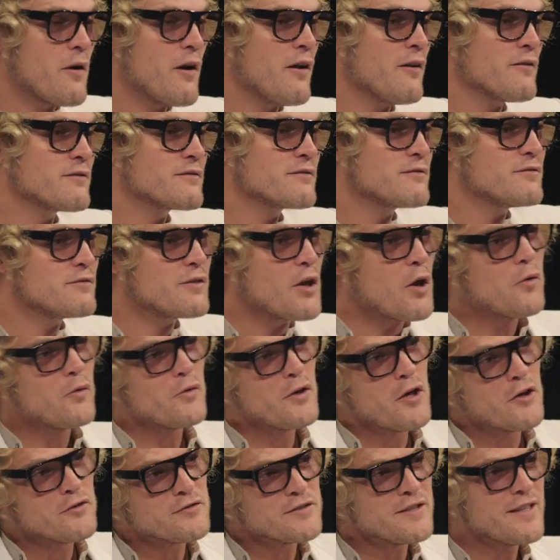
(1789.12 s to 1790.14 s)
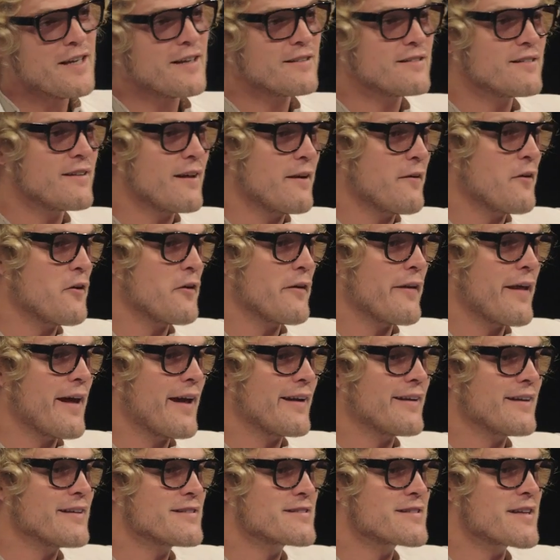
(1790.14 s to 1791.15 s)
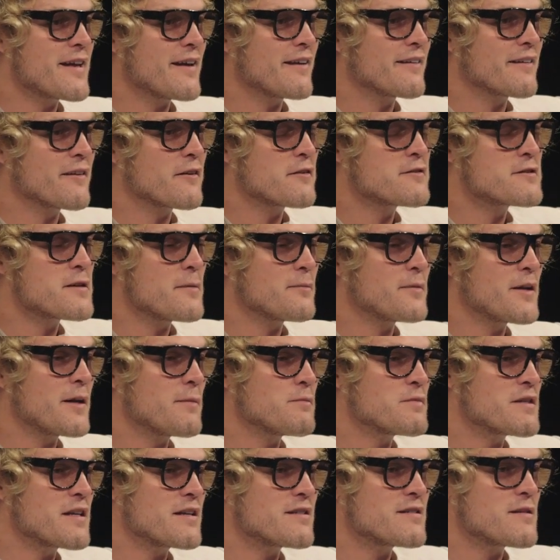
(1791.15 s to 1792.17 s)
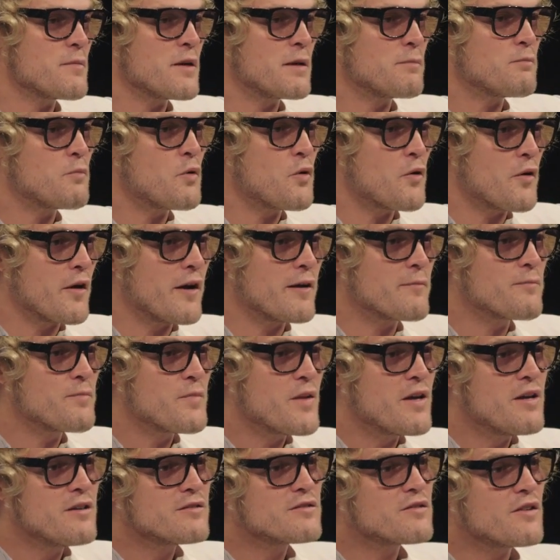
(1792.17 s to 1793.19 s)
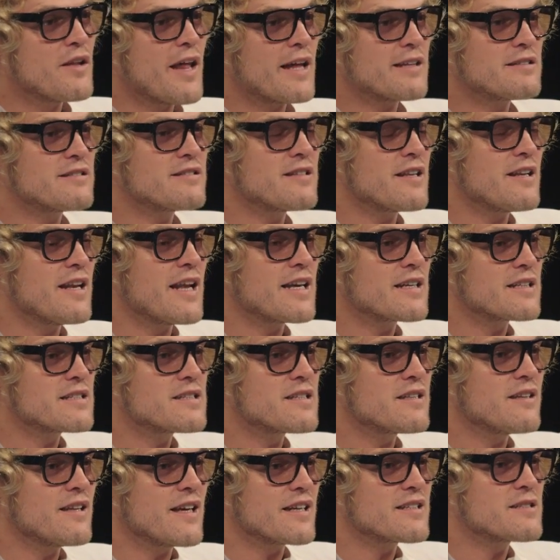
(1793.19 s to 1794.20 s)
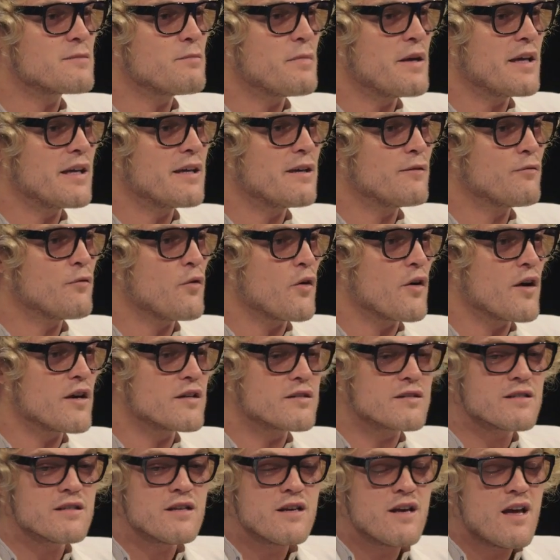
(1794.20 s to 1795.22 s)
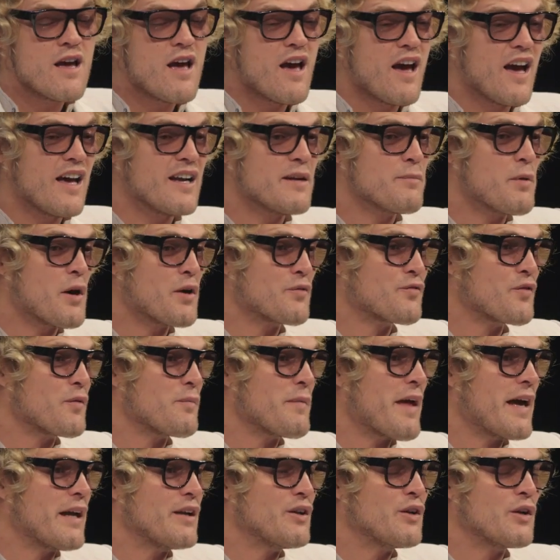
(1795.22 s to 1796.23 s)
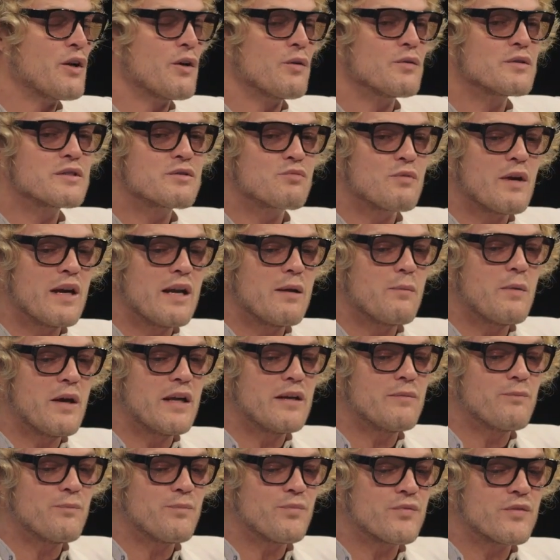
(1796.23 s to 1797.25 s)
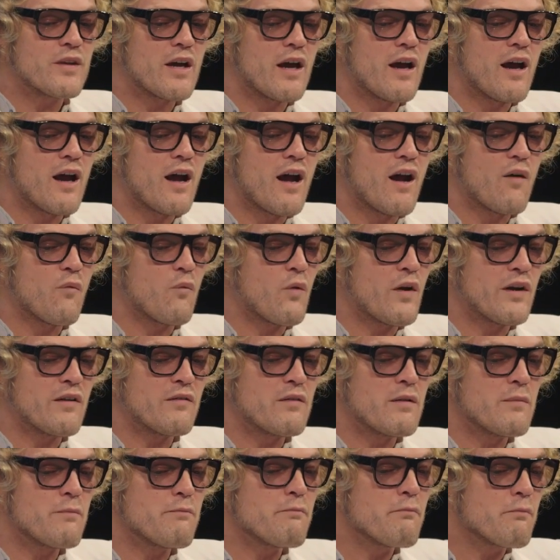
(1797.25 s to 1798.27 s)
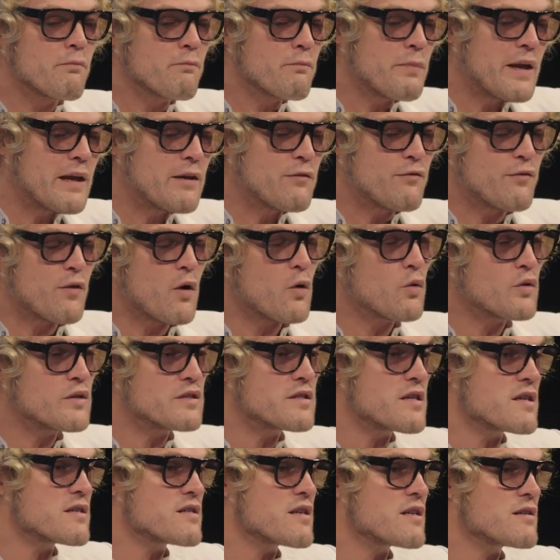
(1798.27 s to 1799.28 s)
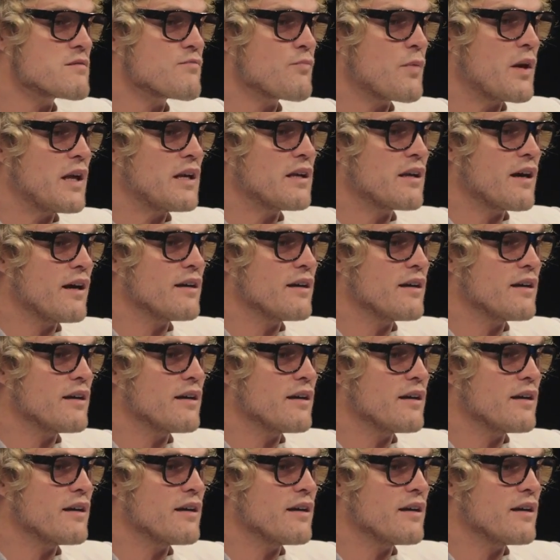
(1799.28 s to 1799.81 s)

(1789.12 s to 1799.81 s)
well, no, not yet, and all that is sometimes gets a bit boring. So that's the next biggie for us. And apart from that, you know, it's really been one of the big focuses has been